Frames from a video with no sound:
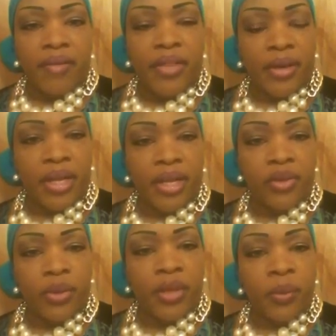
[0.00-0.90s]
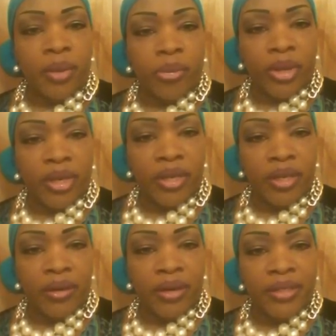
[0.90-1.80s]
their country, they want to bring it
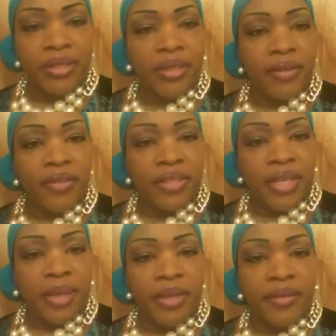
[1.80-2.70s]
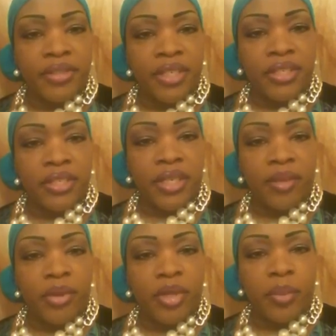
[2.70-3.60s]
here and see if the same devastation
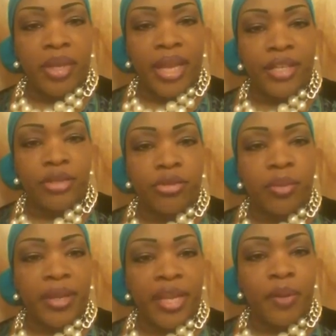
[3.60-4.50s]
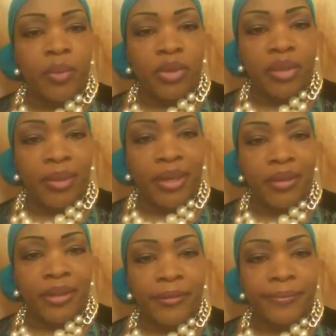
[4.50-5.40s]
can be applied to the Black people in
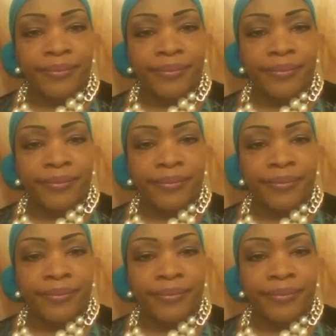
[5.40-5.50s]
America.